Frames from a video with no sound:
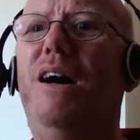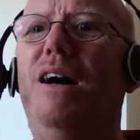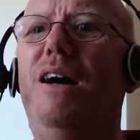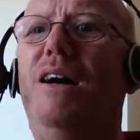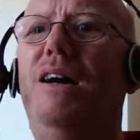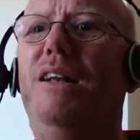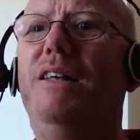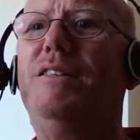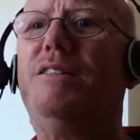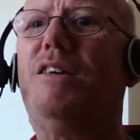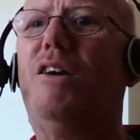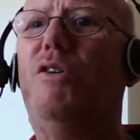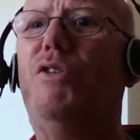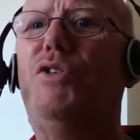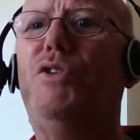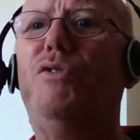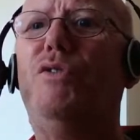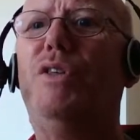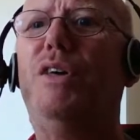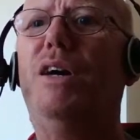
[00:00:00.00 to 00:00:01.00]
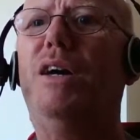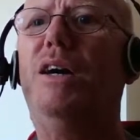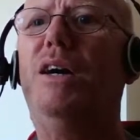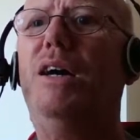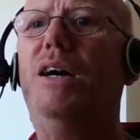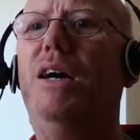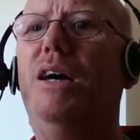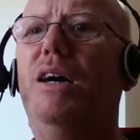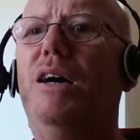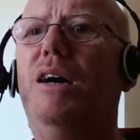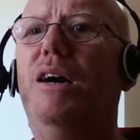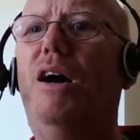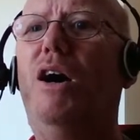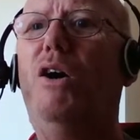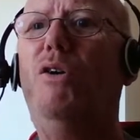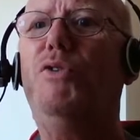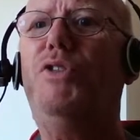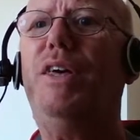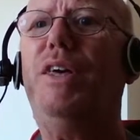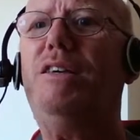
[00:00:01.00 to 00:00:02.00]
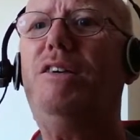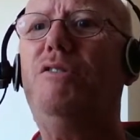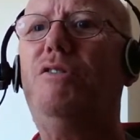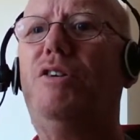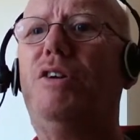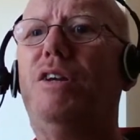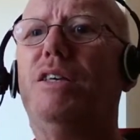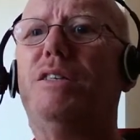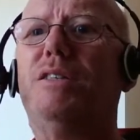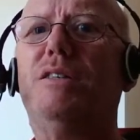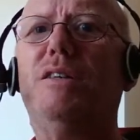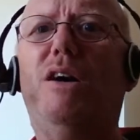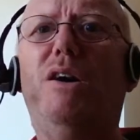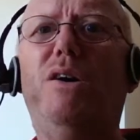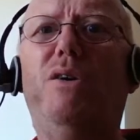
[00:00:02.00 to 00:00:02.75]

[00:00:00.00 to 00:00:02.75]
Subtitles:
Let's go through the... Oh, thank you, Chris.